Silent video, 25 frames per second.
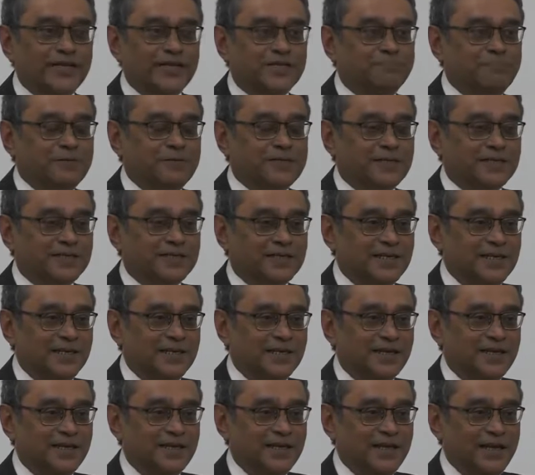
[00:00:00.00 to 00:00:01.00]
explicitly.
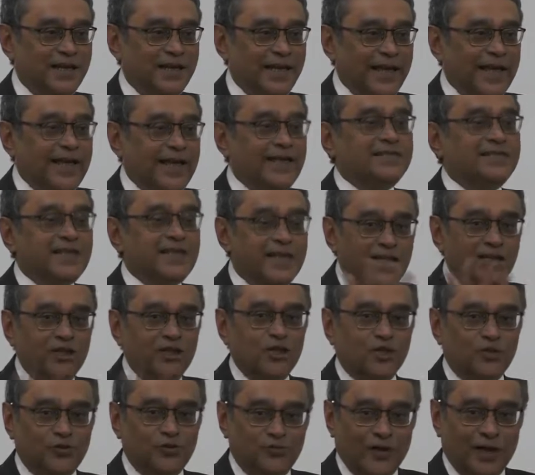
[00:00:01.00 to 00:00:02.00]
His
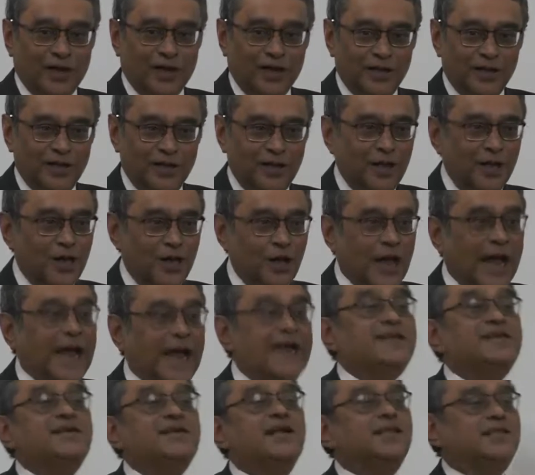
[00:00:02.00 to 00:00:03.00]
Hindutva
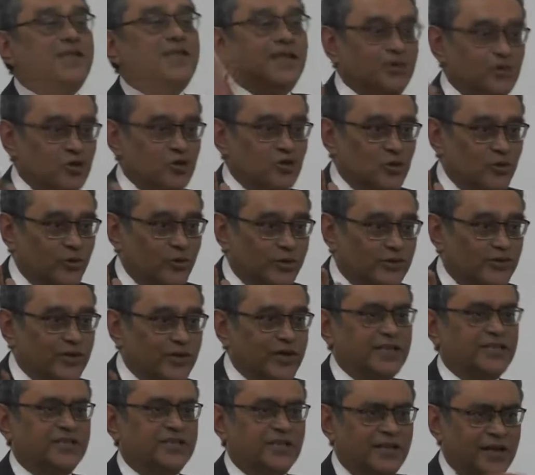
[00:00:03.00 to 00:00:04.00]
had nothing to do with
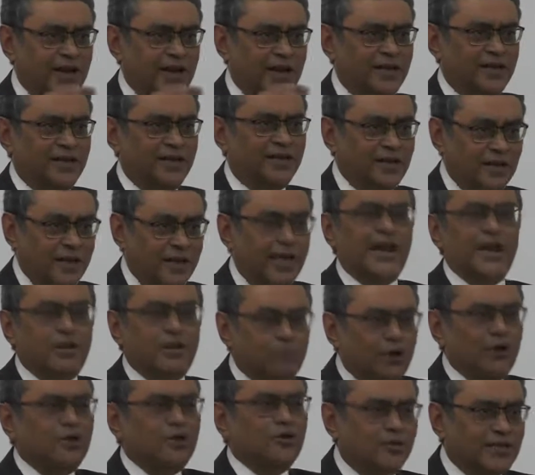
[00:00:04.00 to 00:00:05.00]
religion.
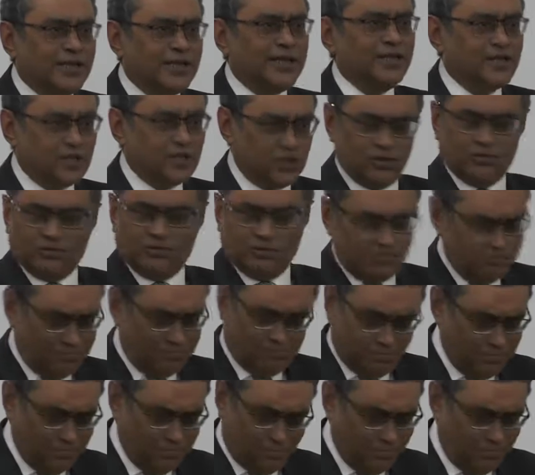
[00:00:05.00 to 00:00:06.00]
Anybody who thinks so,
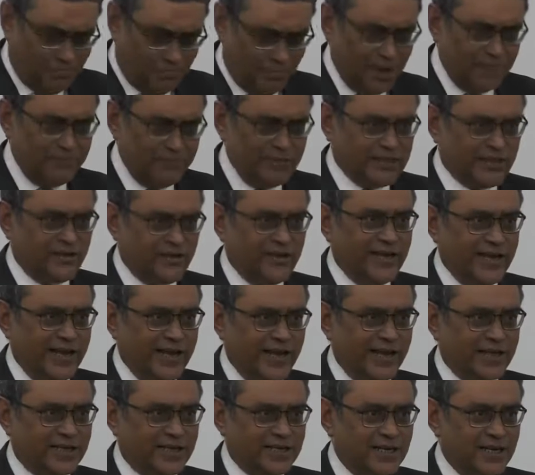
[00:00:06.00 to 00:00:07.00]
is misreading
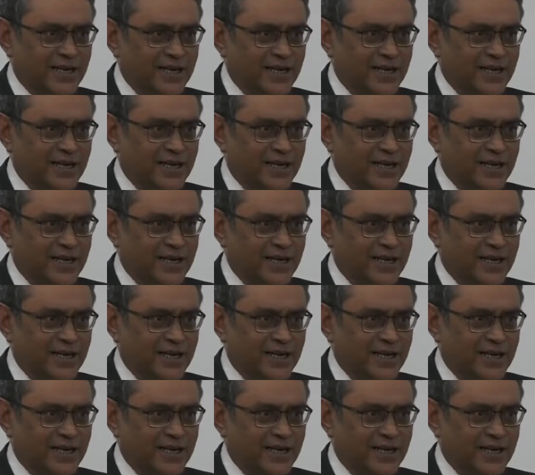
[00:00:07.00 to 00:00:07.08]
it.